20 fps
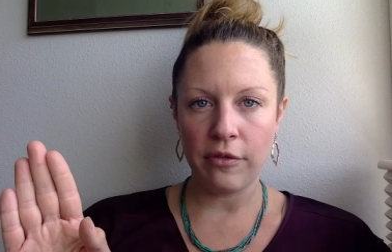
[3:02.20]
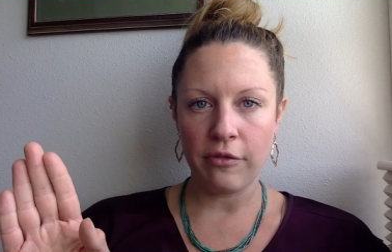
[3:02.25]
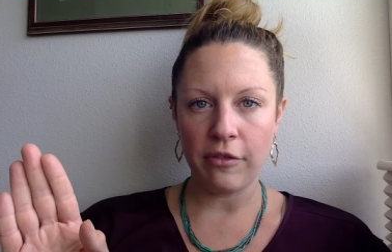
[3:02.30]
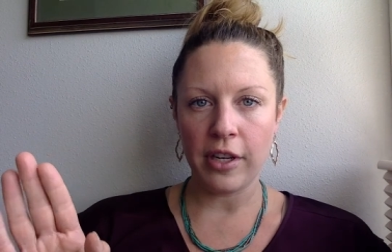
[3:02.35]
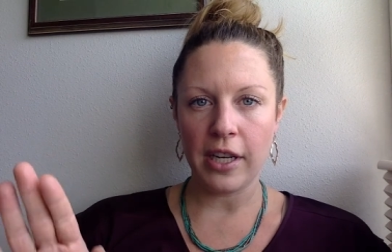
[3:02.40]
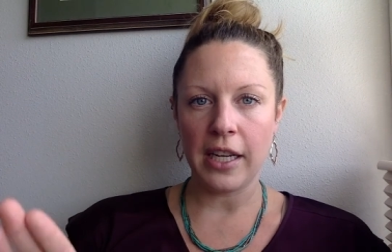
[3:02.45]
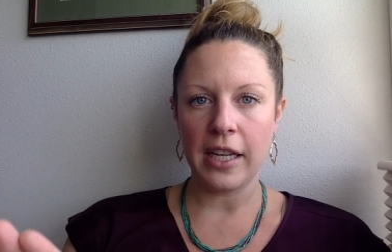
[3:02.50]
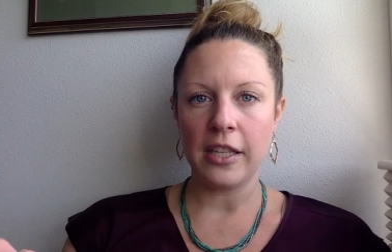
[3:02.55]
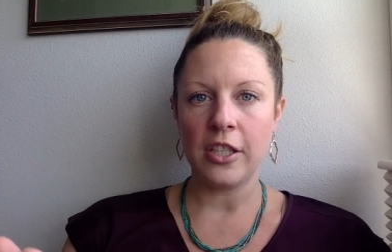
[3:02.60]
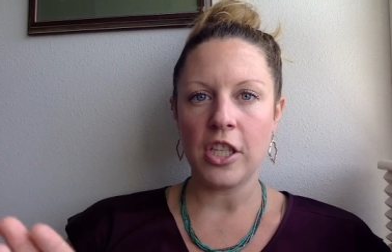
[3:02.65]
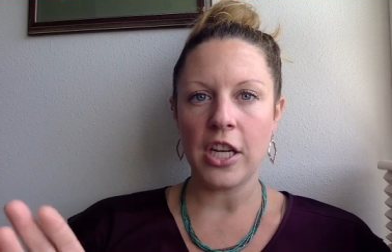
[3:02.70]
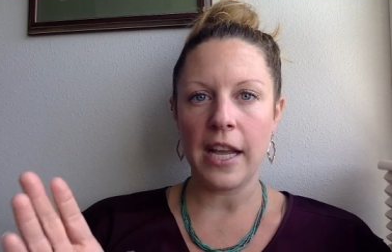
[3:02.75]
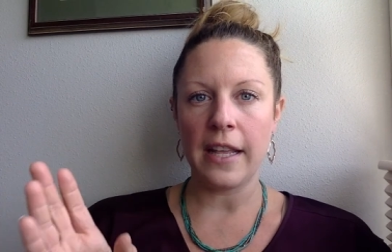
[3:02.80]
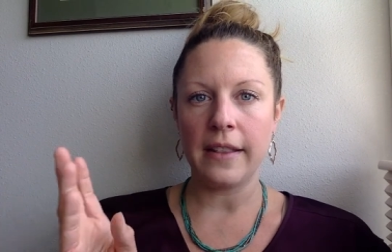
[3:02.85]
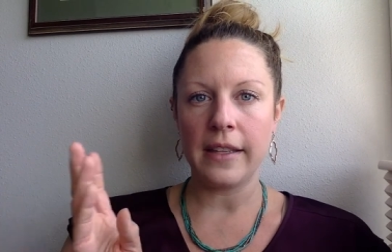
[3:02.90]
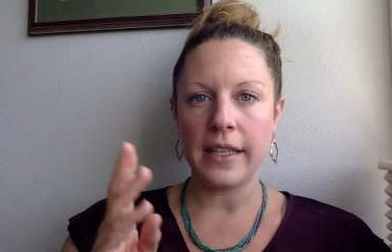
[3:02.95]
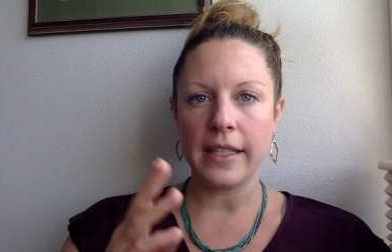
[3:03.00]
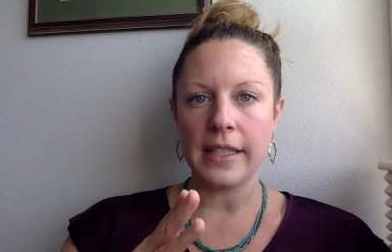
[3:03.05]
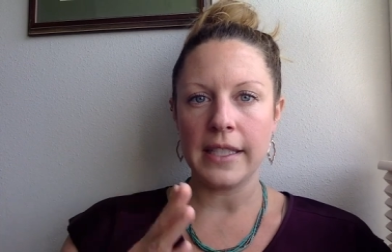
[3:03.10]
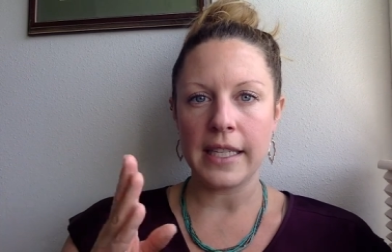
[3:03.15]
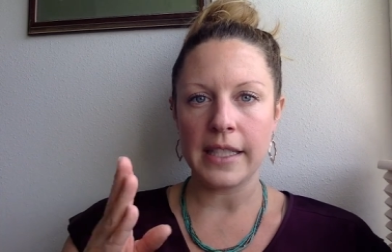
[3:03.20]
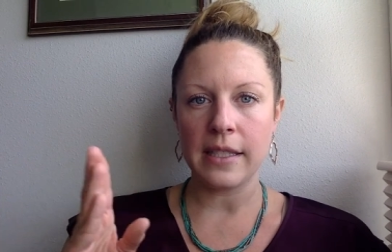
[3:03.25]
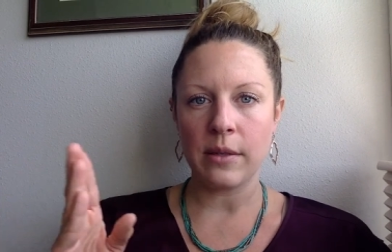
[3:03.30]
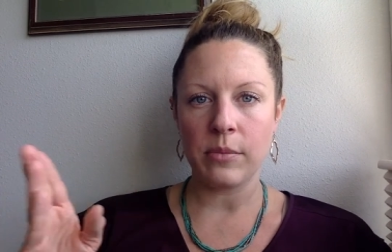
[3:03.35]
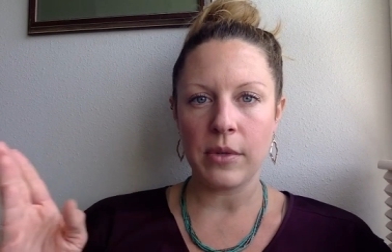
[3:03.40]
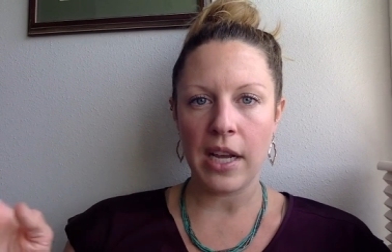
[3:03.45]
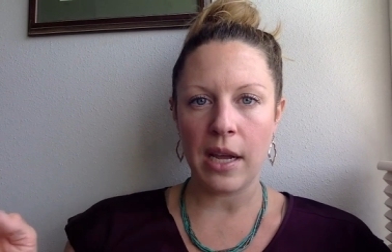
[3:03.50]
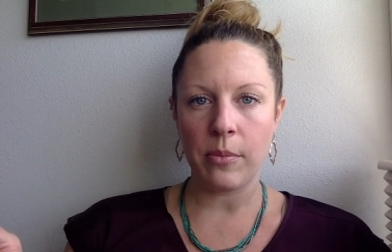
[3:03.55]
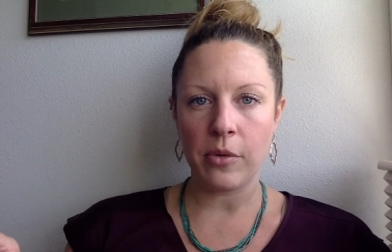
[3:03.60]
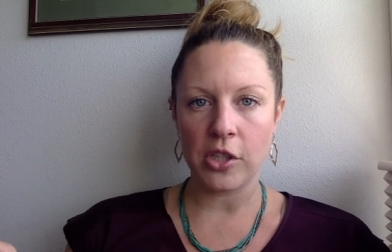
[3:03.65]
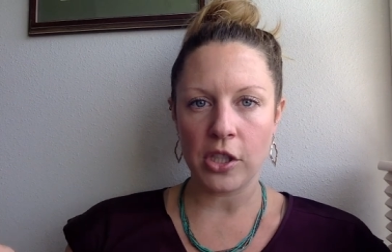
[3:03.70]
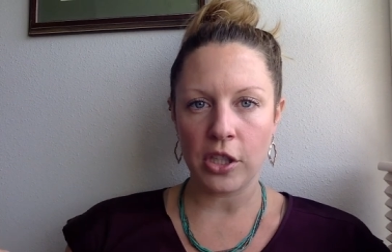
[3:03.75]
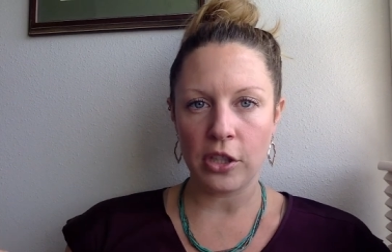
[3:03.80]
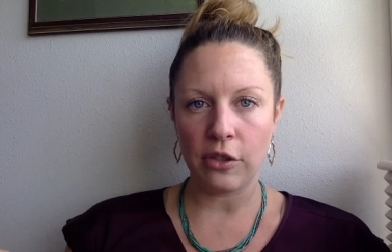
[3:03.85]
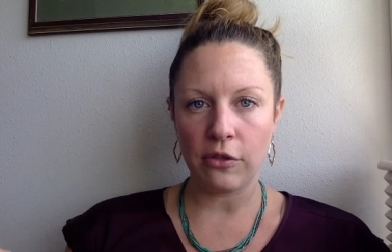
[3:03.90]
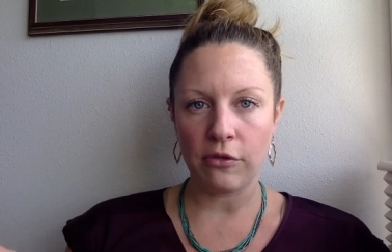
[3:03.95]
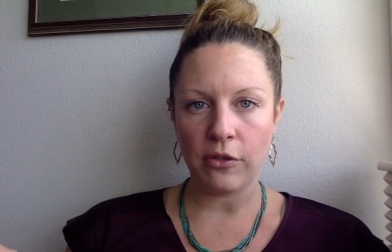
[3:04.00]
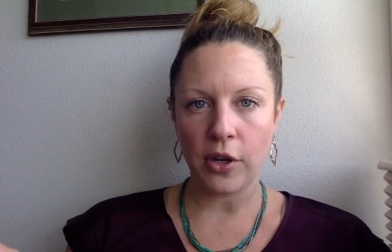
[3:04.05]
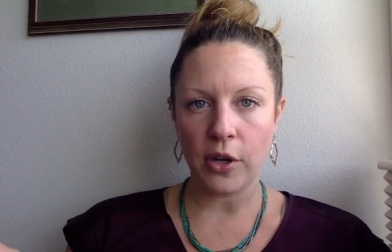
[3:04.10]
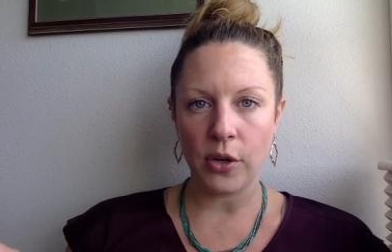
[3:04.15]
fridge and then set some timers on
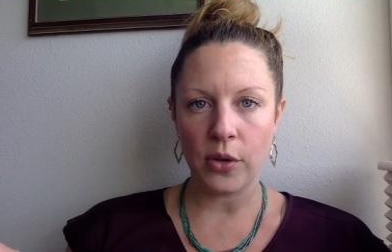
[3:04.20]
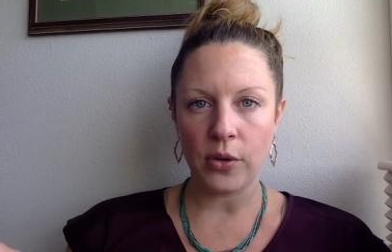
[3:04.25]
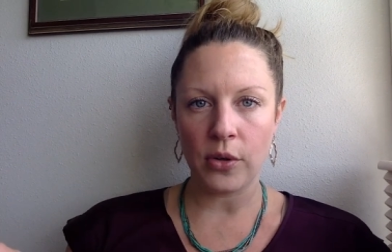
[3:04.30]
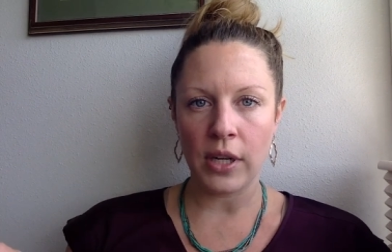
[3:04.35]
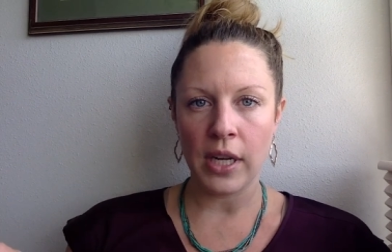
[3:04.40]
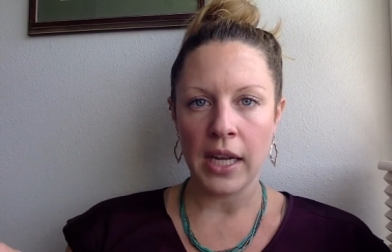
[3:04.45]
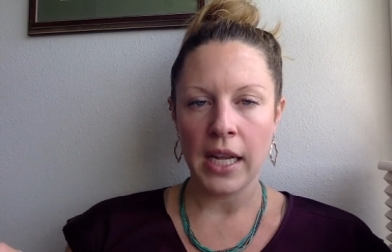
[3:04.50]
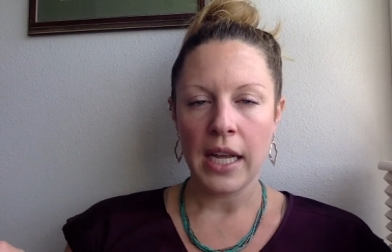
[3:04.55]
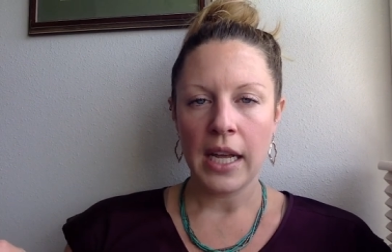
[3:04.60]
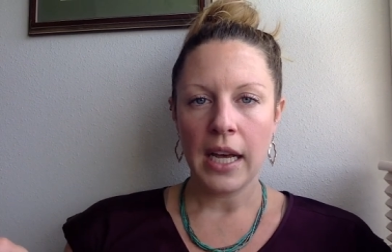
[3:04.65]
your phone